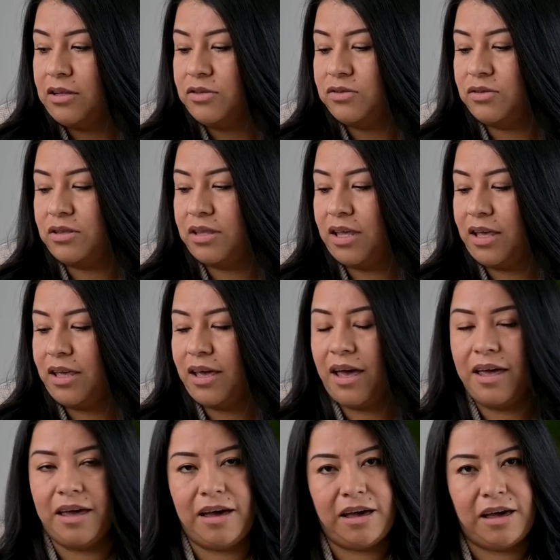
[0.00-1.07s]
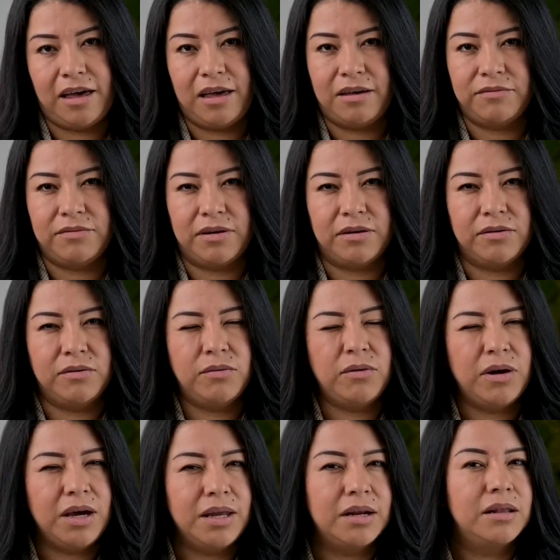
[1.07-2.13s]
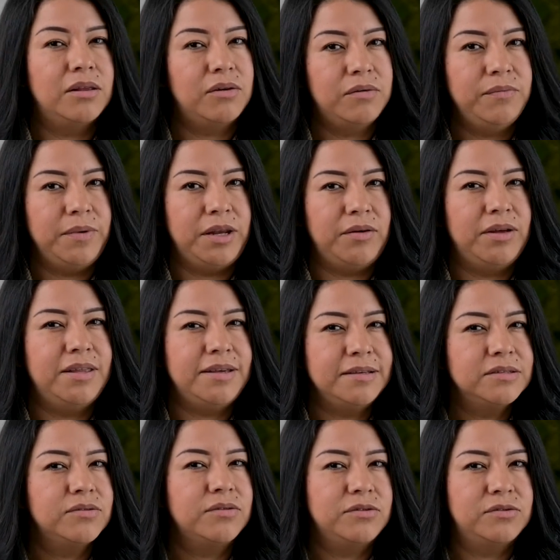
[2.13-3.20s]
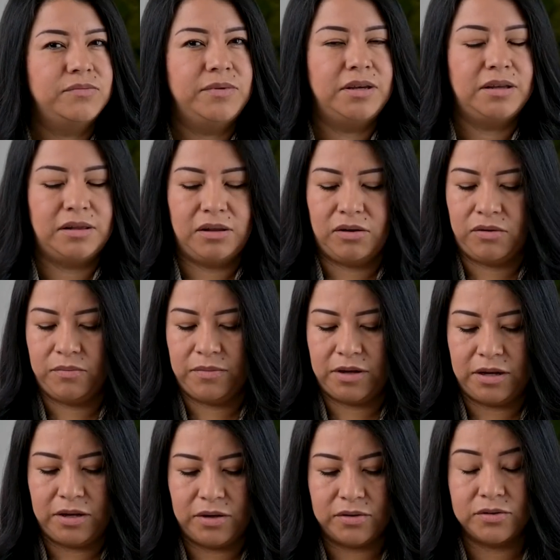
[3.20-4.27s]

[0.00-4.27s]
Today I have quite a long video. I think it's going to be a long video.